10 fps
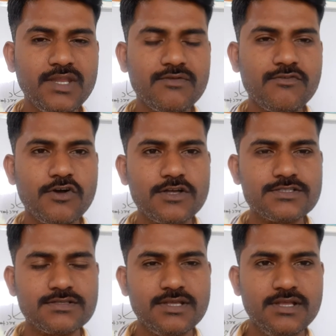
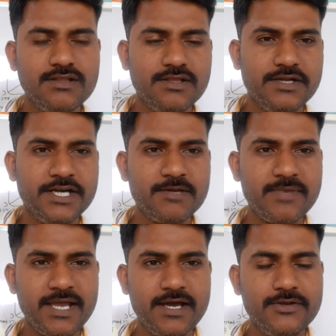was written
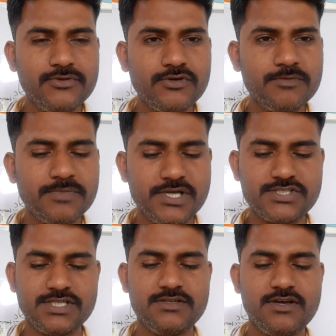by unknown
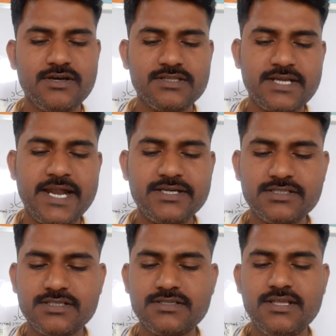person or the
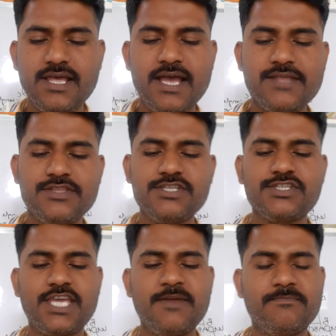writer, and
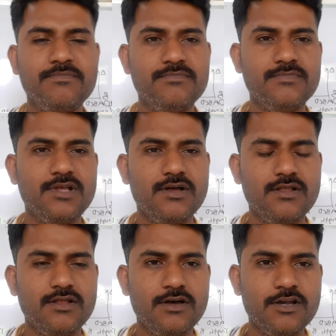this kept
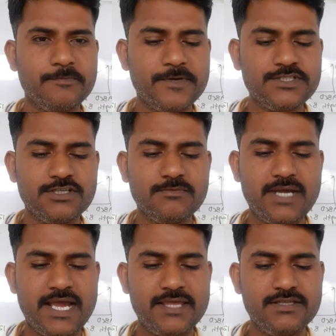or preserved
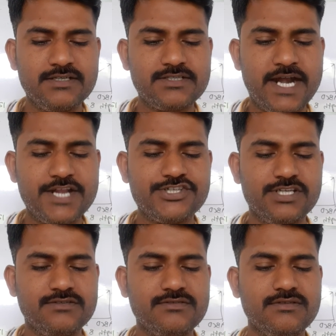by the
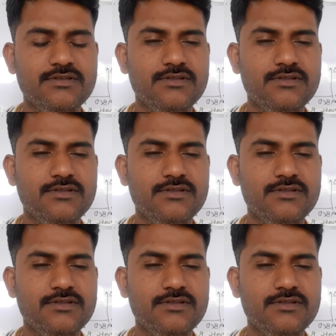tradition